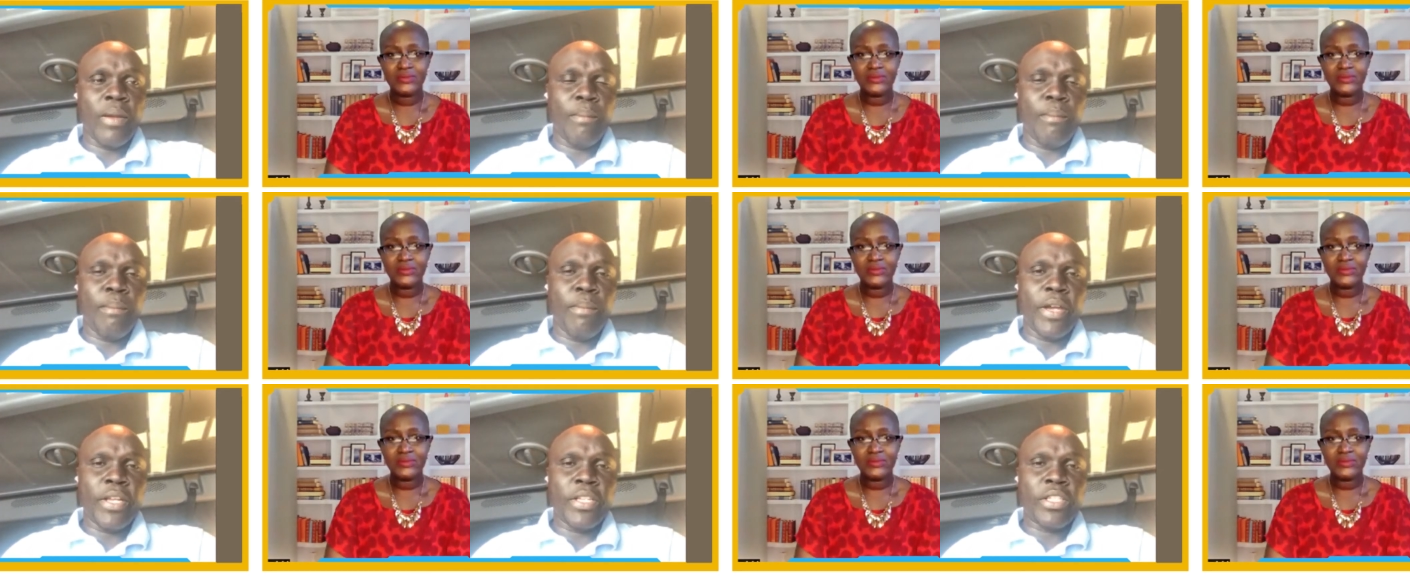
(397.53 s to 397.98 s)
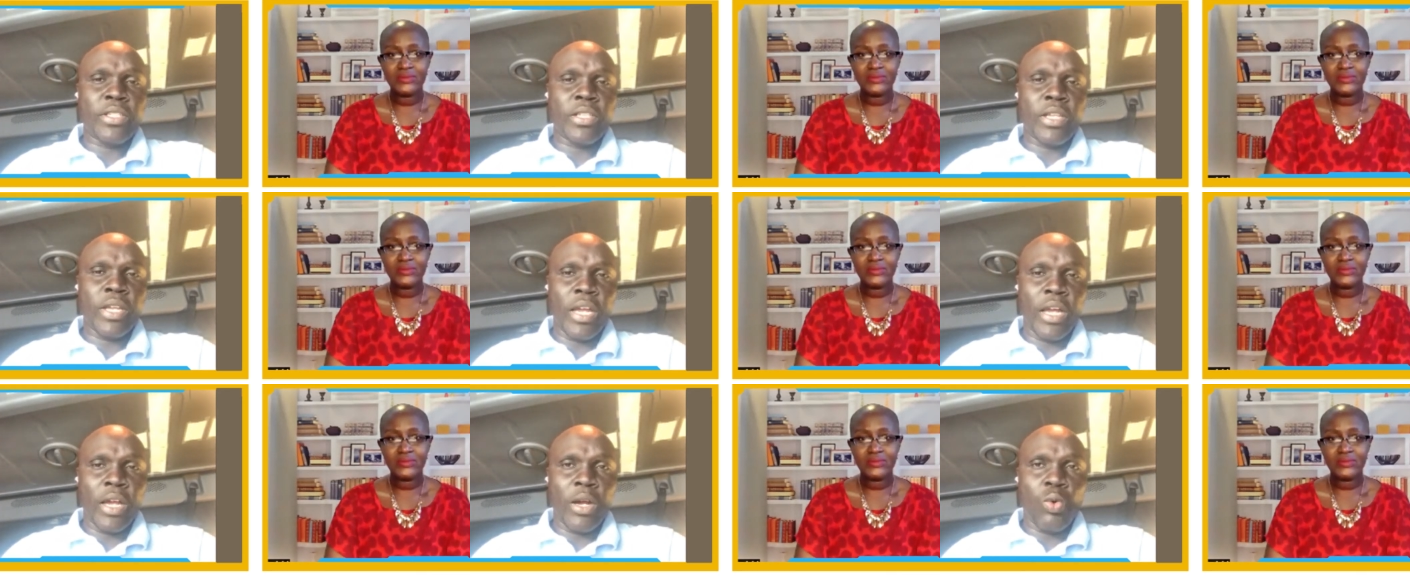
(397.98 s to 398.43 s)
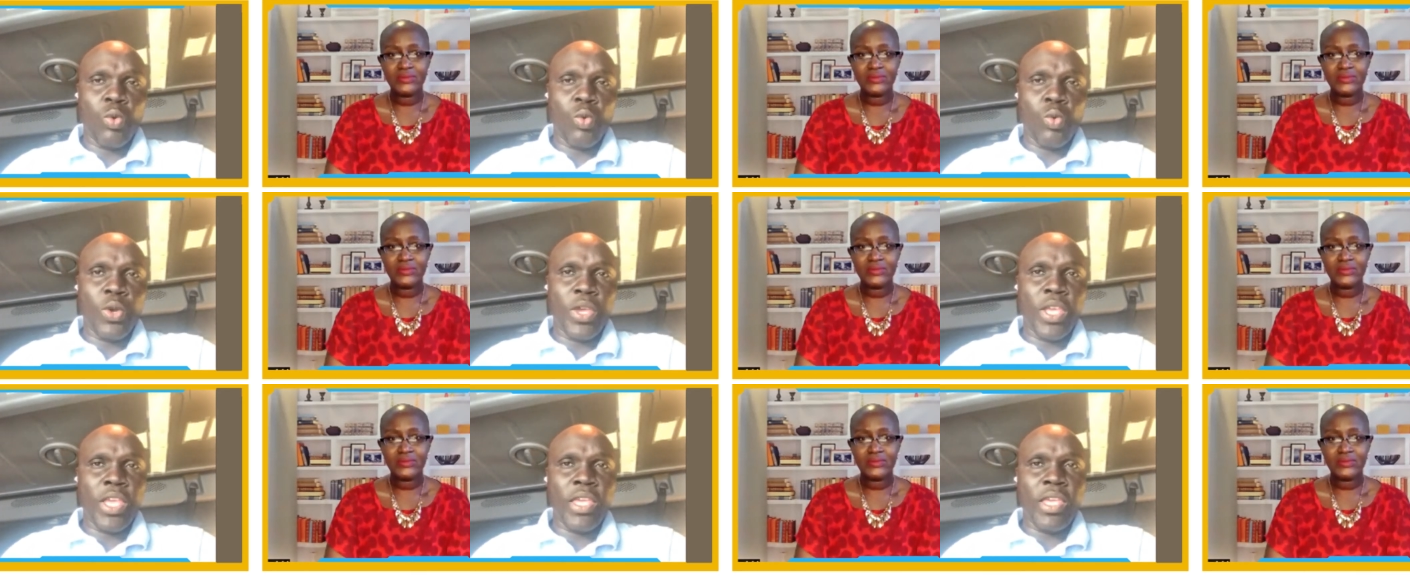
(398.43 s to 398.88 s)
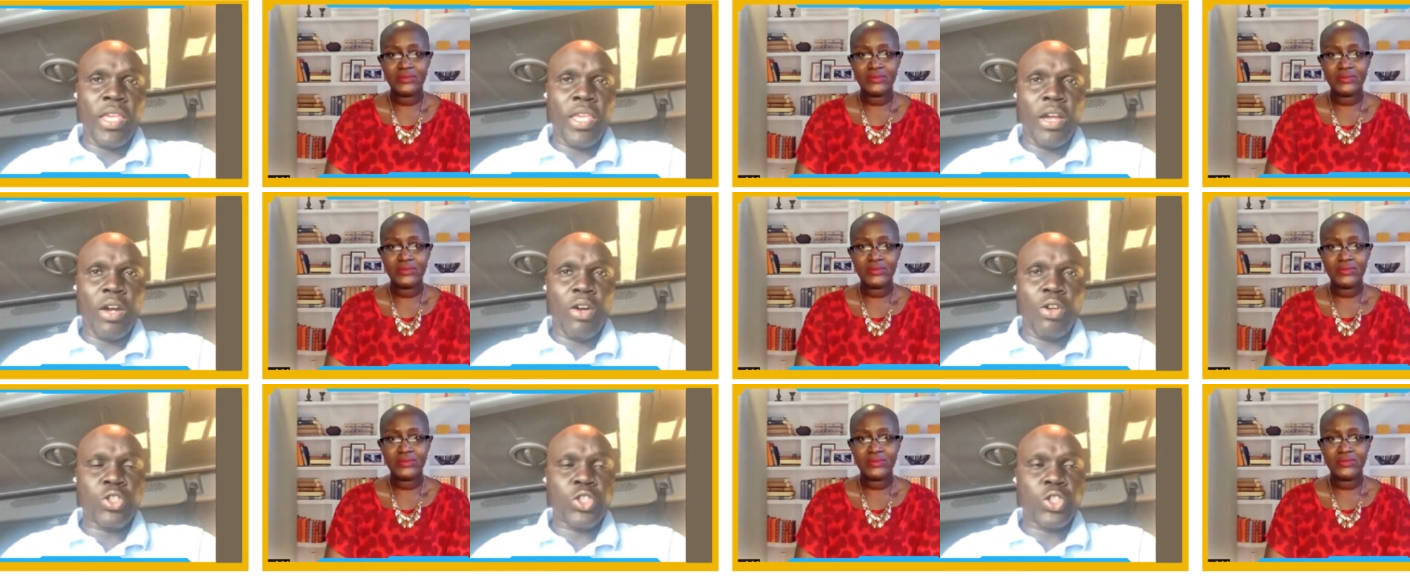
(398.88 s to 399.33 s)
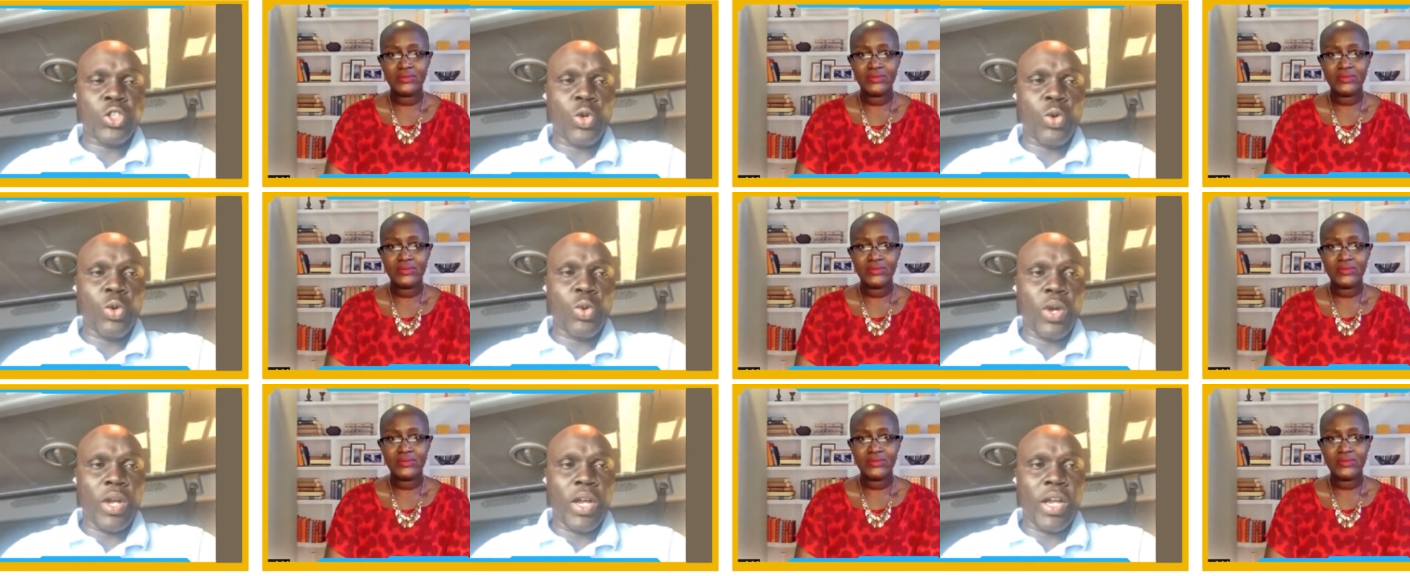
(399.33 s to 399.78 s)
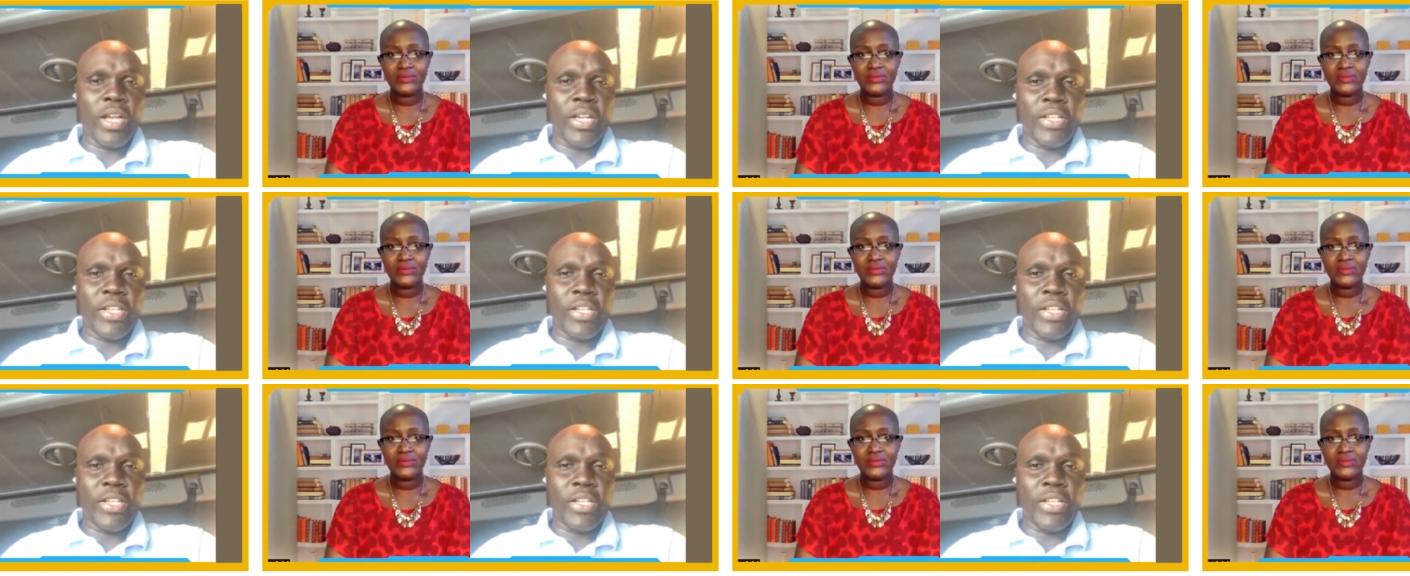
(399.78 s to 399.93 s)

Speaker 1: But we also